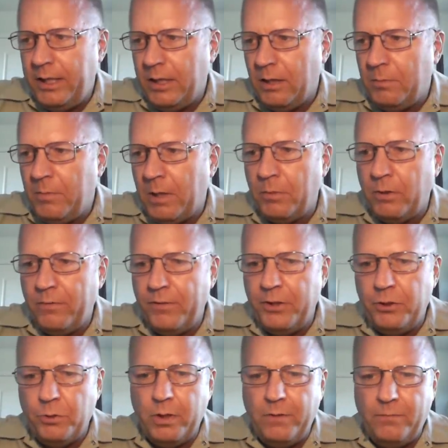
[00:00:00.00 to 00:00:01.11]
a, a uh, member of
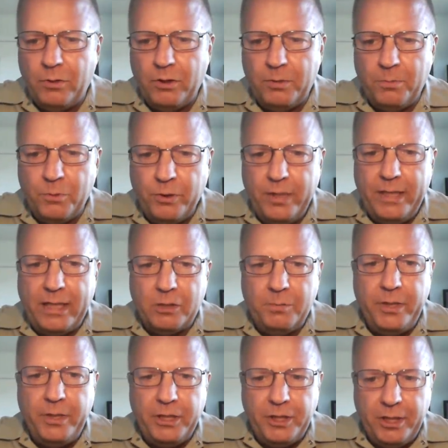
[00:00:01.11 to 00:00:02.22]
the 24th Marine
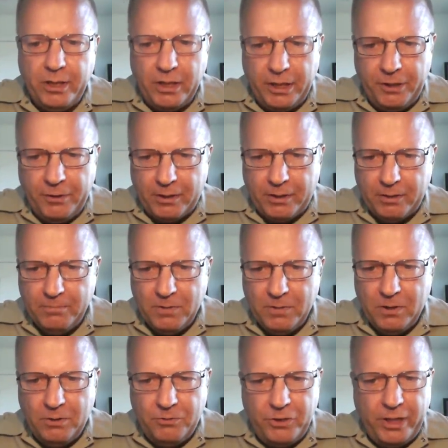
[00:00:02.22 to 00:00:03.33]
Expeditionary Unit
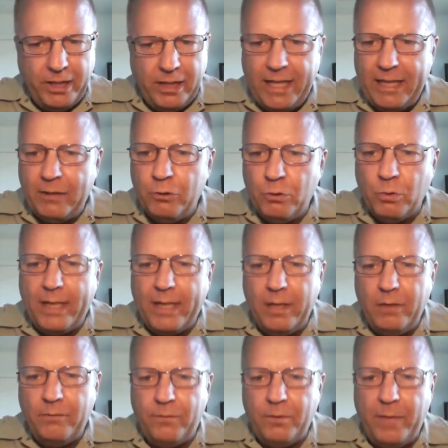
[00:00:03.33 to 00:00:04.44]
saying, Hey,
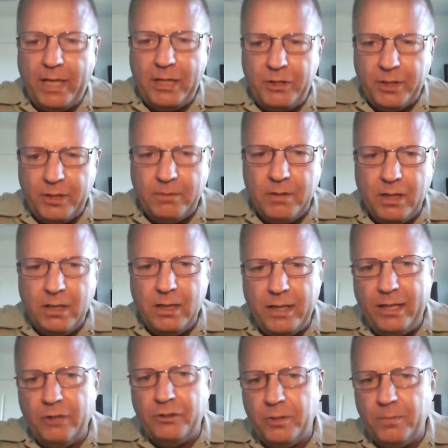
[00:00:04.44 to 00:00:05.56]
great information.
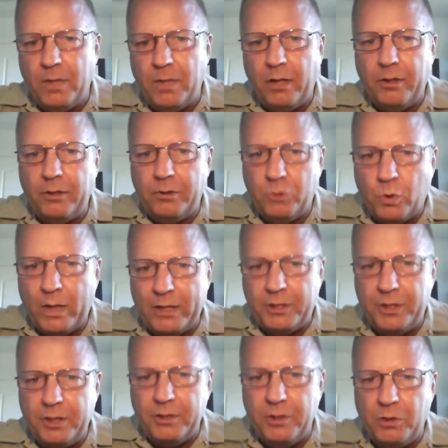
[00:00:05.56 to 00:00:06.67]
Here's some other
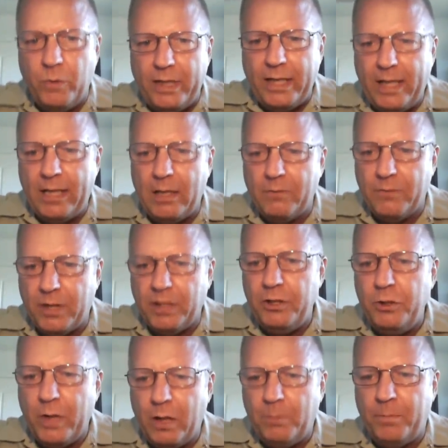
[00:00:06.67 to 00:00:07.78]
questions that we have.
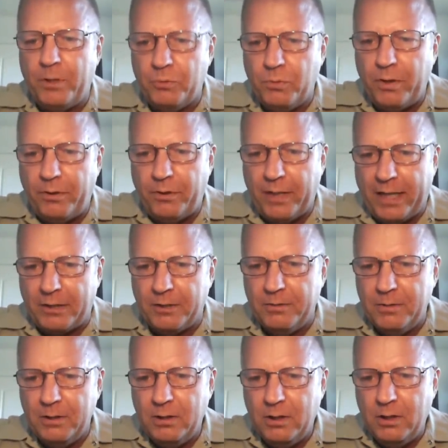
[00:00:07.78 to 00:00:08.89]
Can you help us with that?